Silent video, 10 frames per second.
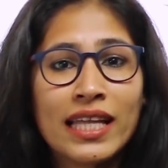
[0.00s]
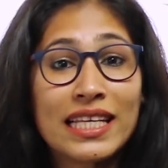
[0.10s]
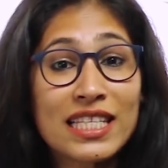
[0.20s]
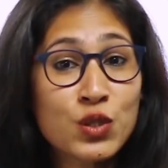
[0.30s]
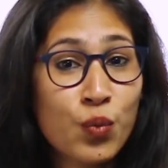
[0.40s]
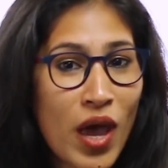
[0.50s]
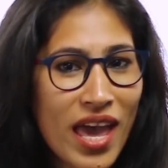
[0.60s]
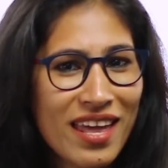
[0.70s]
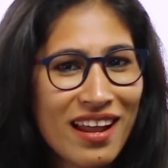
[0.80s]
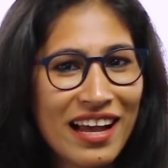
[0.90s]
This is
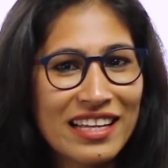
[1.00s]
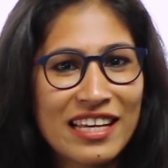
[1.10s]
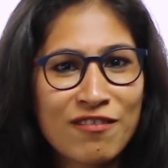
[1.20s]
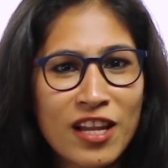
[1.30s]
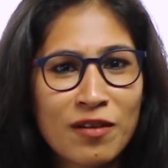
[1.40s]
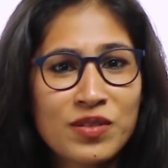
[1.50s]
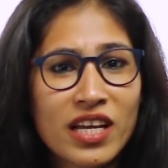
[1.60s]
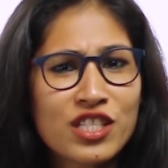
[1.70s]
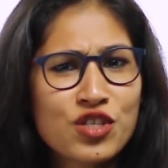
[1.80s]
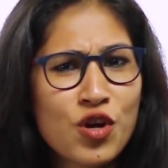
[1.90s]
where I developed
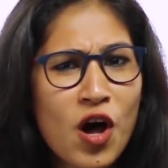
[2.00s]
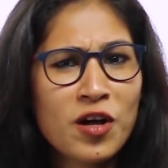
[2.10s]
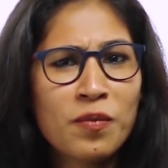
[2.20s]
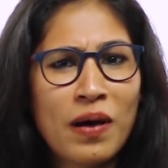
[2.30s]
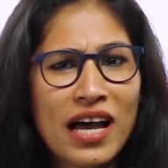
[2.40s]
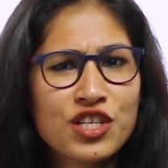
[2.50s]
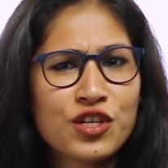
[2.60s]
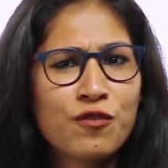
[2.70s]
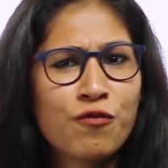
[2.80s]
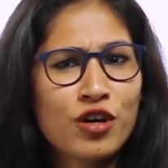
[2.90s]
a strong
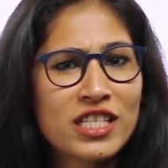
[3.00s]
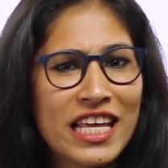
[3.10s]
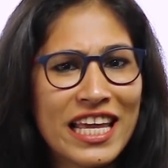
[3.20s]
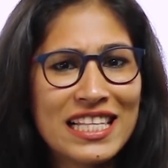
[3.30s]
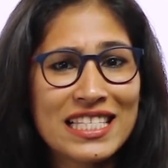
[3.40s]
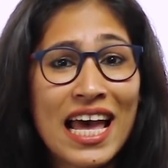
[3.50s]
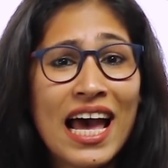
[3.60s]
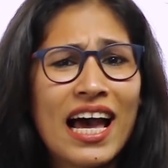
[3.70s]
passion for sales